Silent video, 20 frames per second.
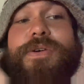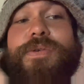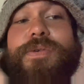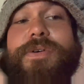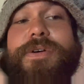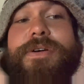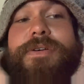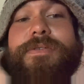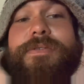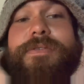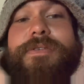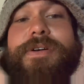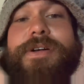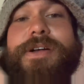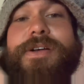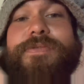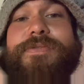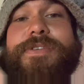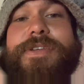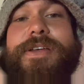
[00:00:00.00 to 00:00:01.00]
Well,
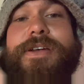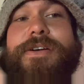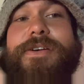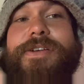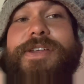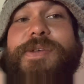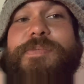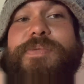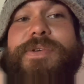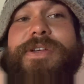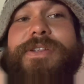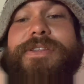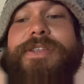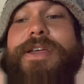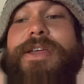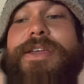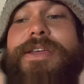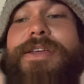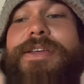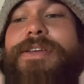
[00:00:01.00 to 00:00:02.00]
after our epic
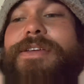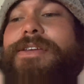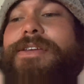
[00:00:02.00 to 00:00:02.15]
day,